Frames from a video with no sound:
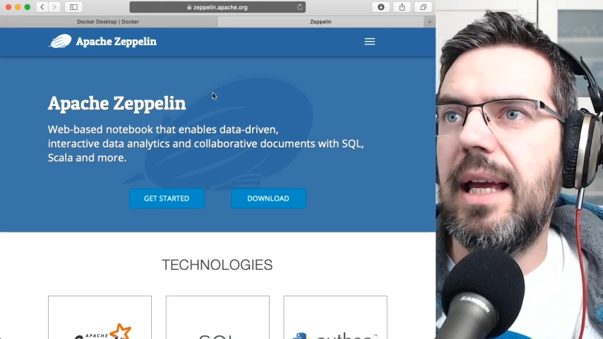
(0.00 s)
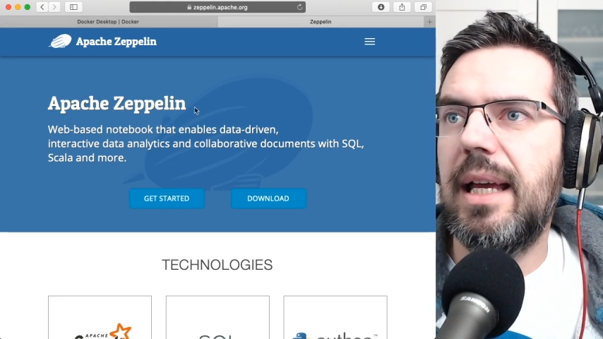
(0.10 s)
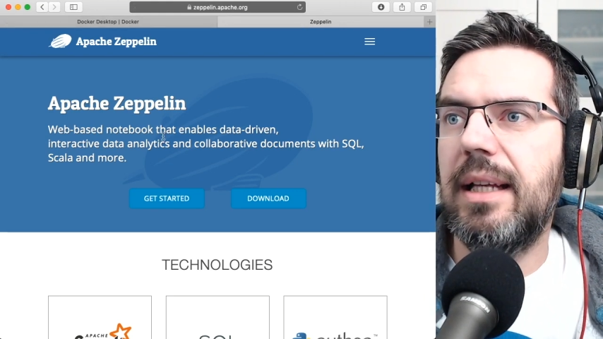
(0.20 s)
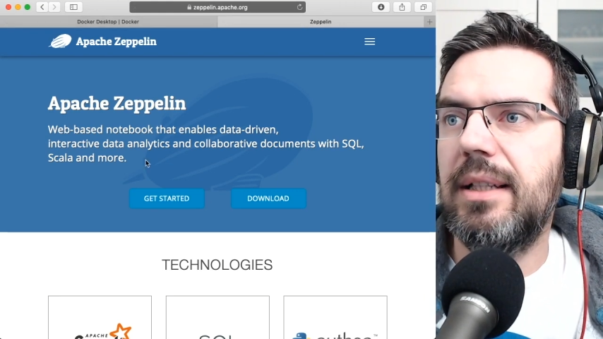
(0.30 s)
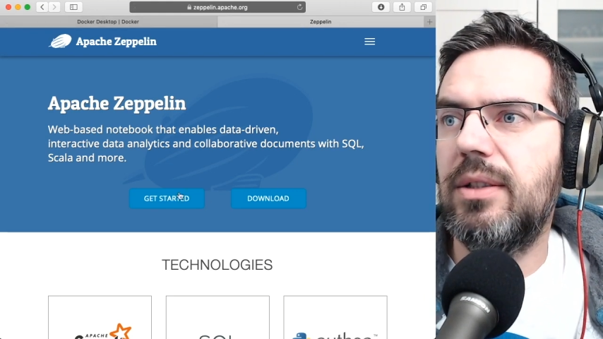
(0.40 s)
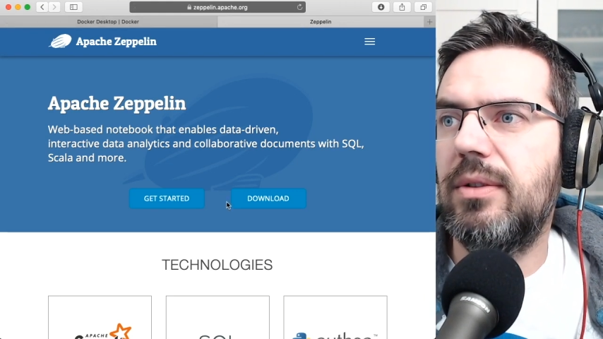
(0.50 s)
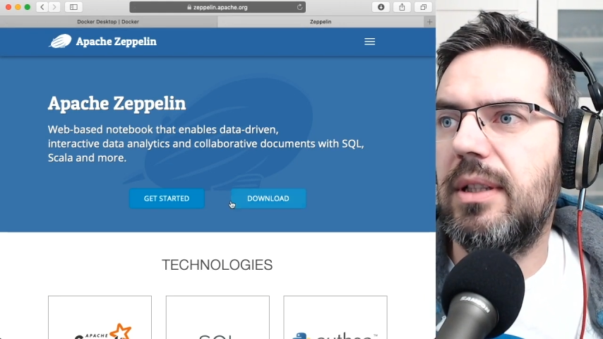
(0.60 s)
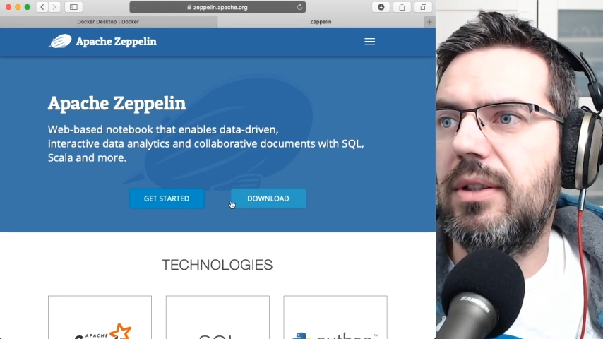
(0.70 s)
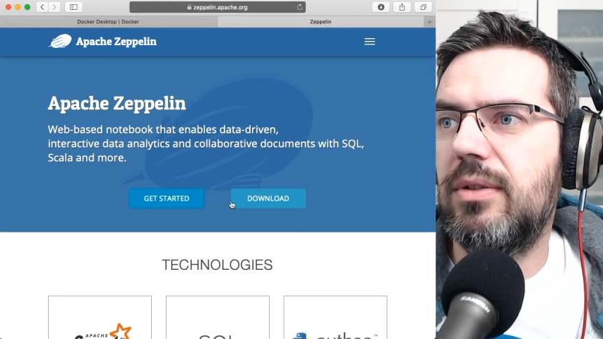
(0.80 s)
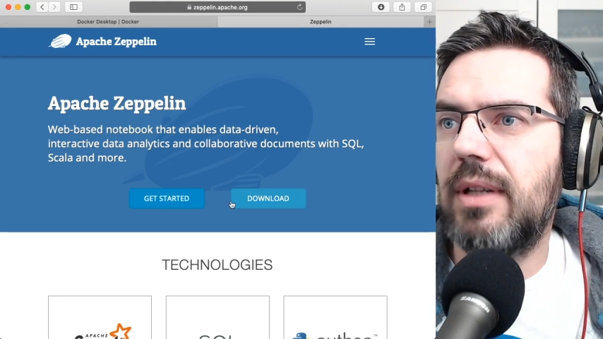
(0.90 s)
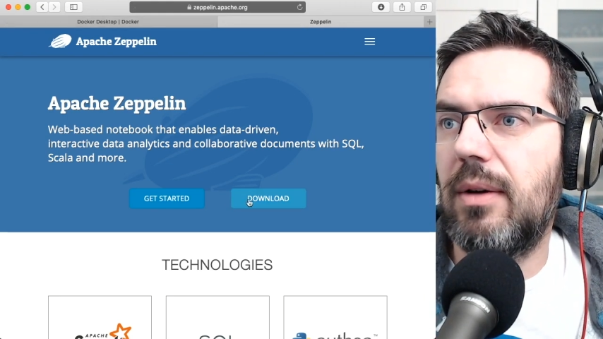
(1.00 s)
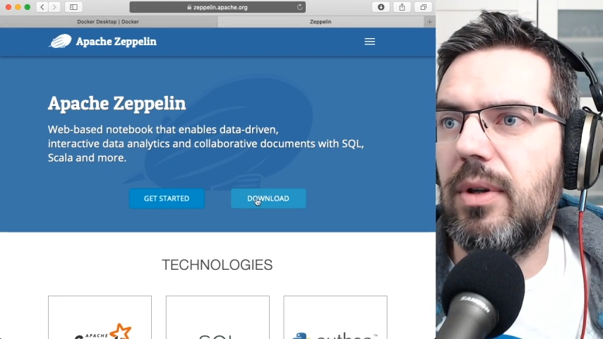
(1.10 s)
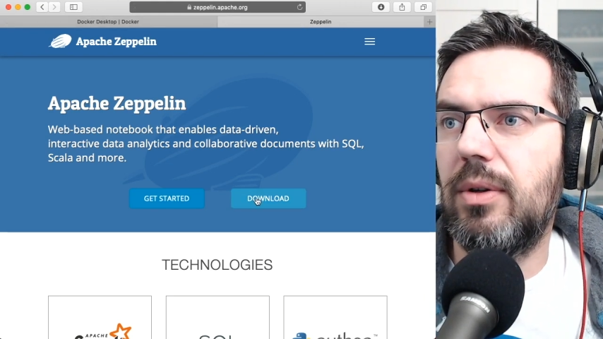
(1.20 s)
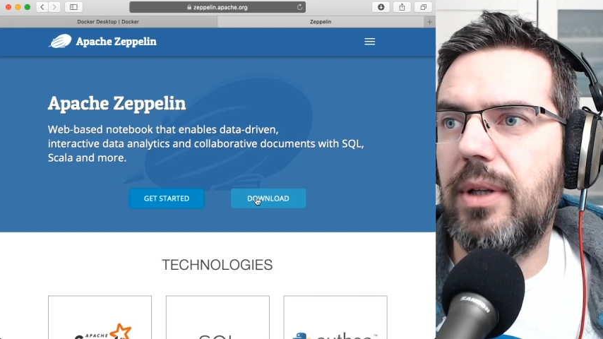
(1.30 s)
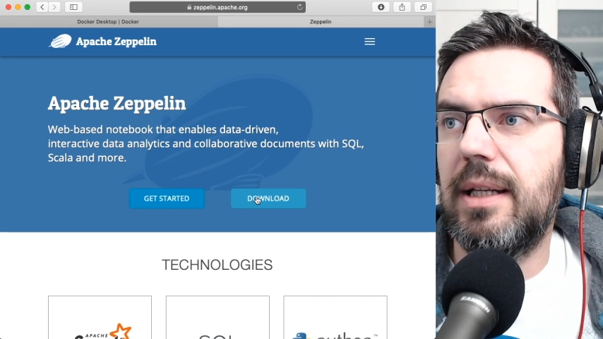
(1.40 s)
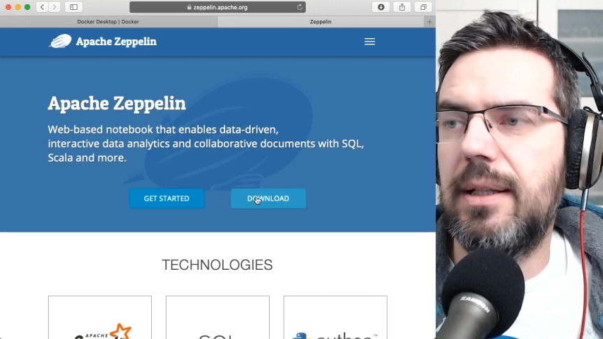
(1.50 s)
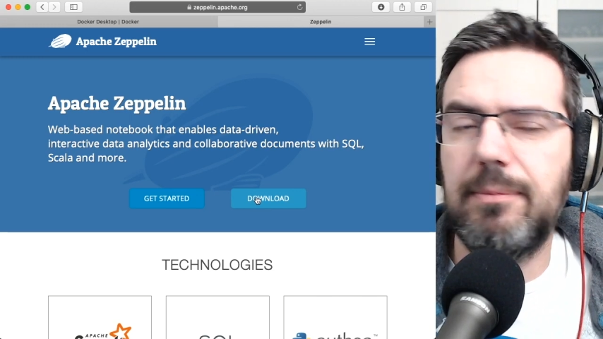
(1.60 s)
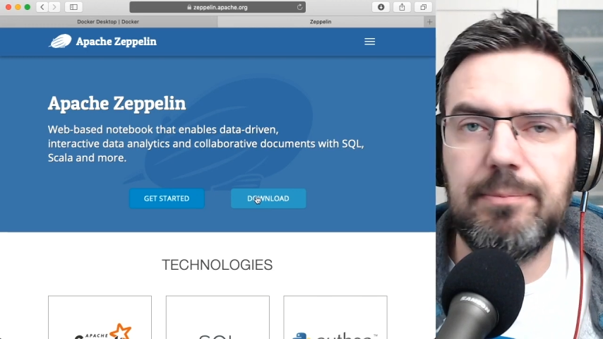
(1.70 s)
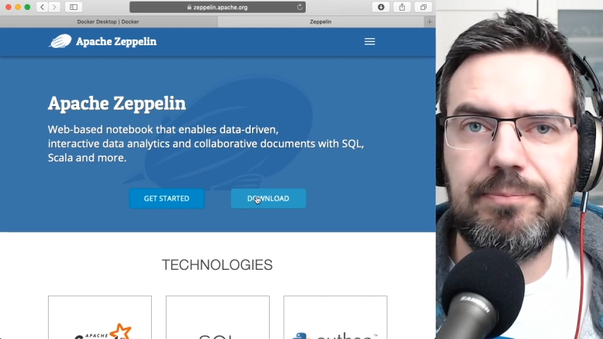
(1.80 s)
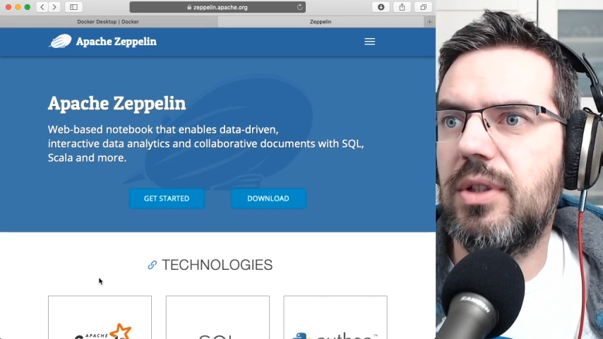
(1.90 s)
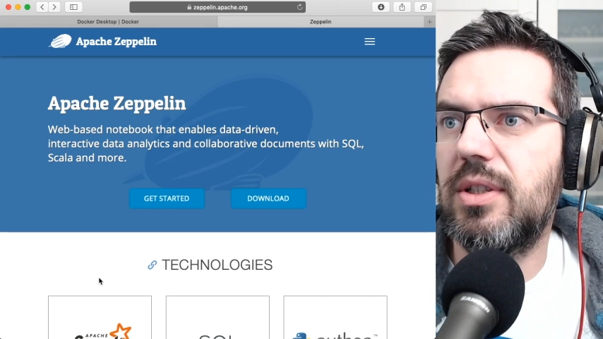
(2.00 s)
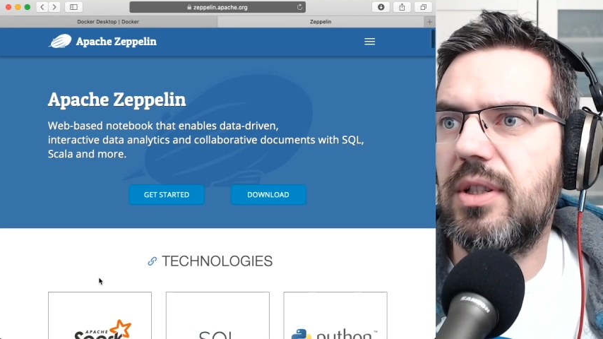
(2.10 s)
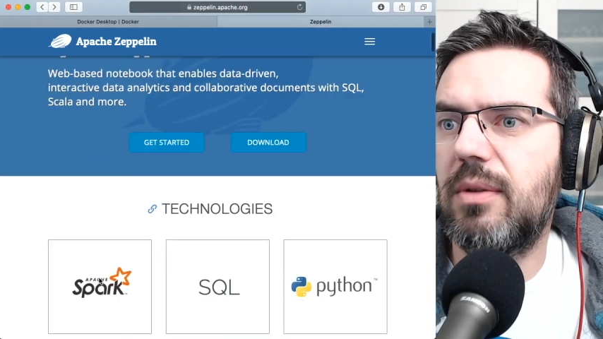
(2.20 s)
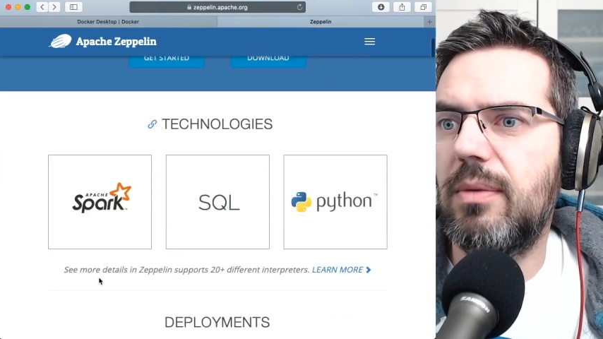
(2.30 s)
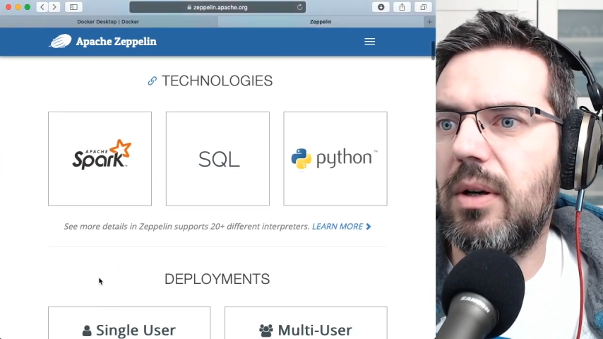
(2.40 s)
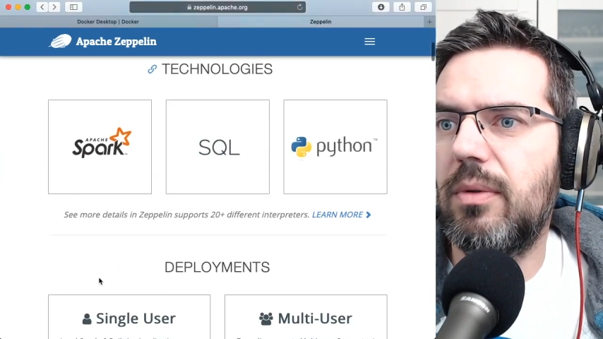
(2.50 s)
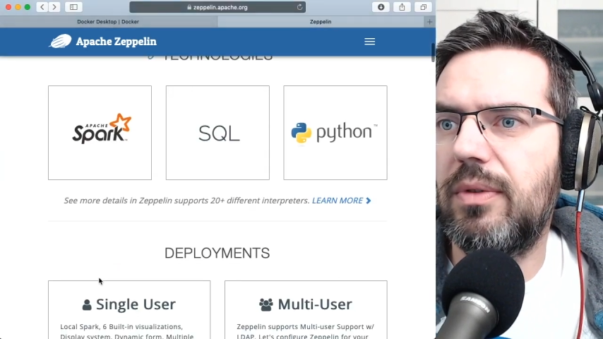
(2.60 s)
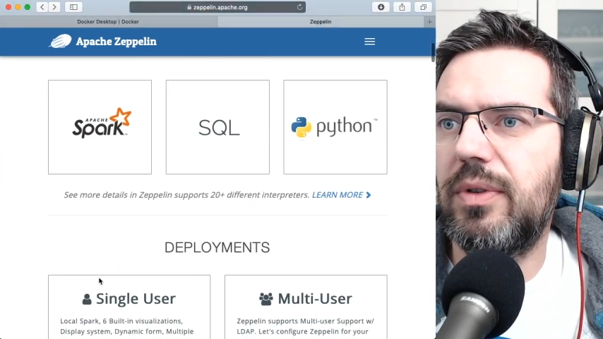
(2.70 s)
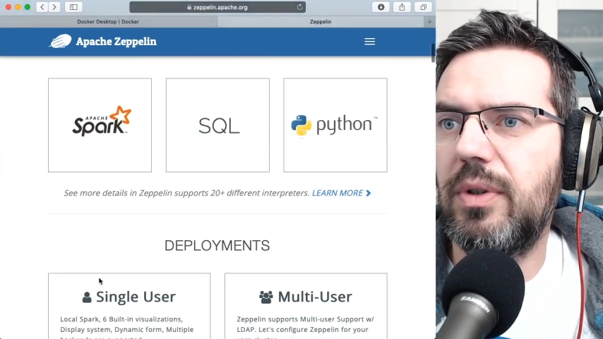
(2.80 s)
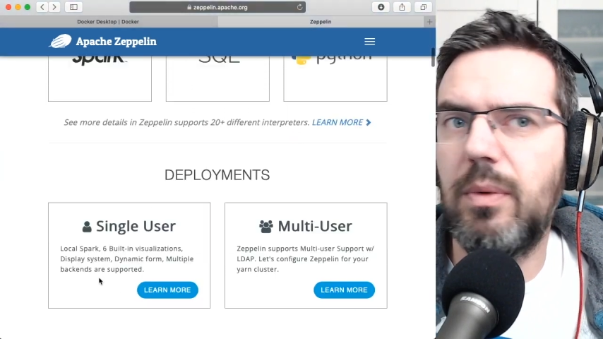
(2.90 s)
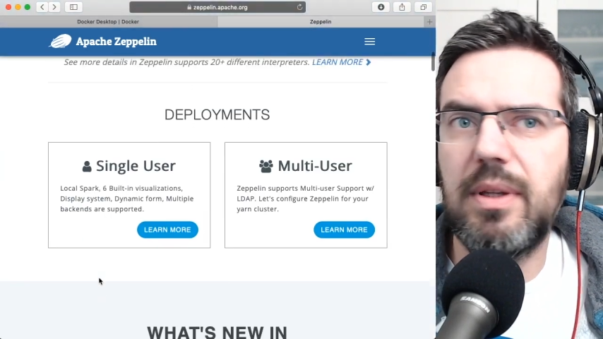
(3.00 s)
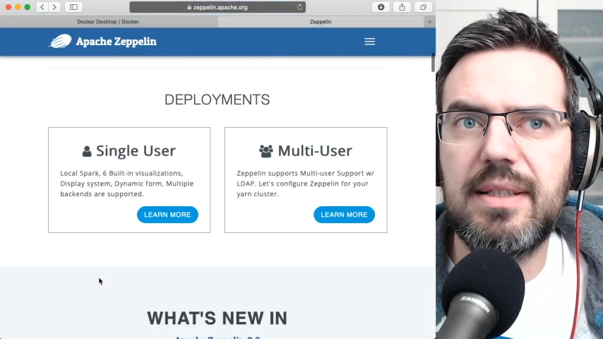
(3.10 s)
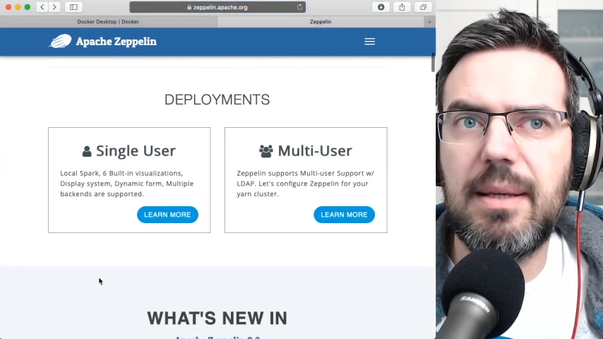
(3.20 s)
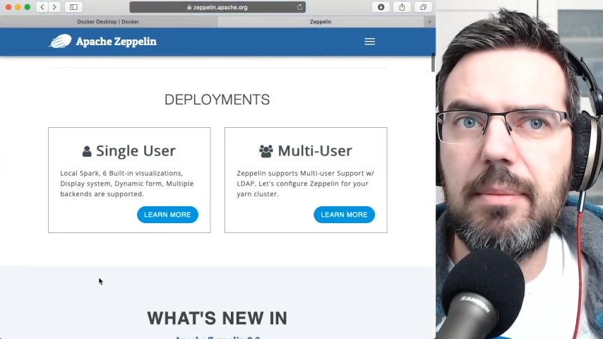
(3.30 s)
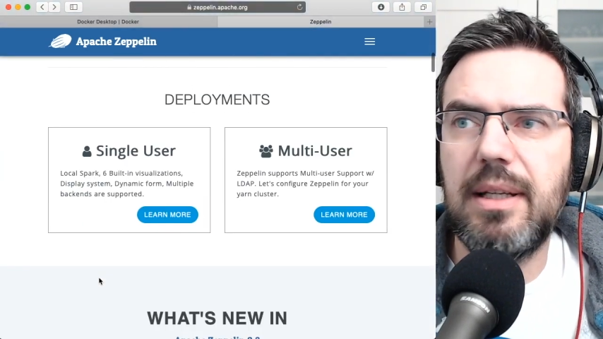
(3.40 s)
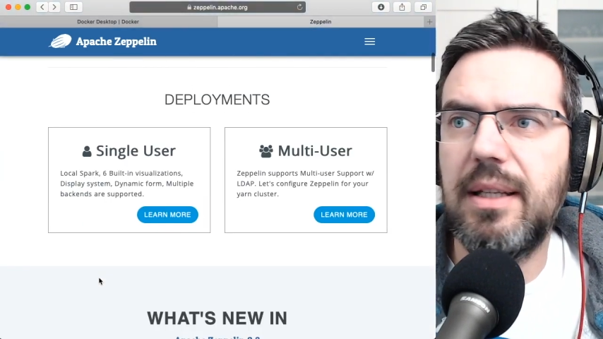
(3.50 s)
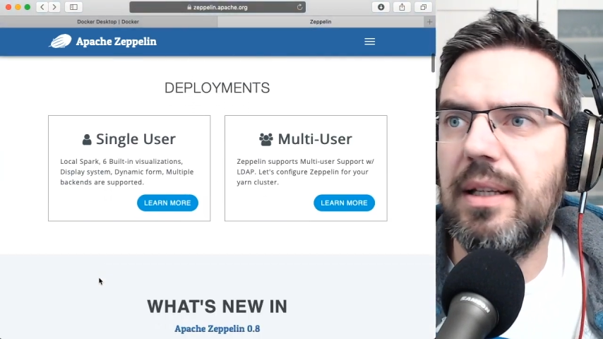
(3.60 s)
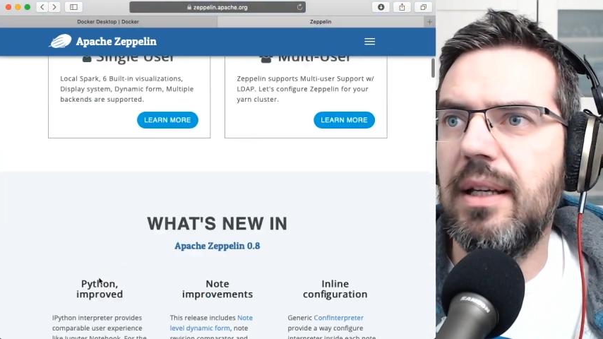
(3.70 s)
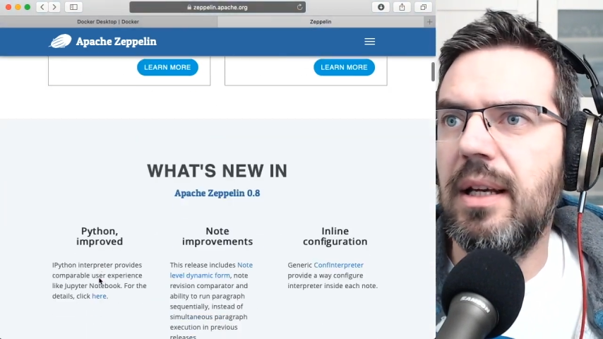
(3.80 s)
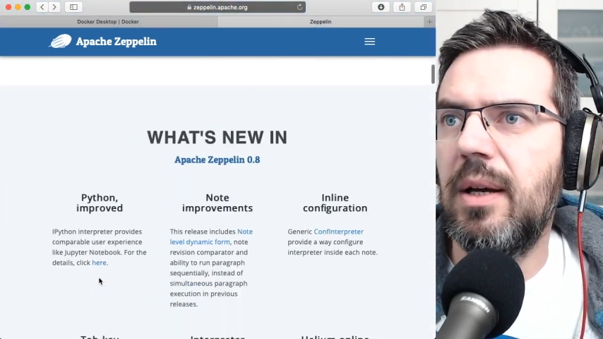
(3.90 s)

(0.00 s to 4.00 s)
and you need to download it just a quick overview with zeppelin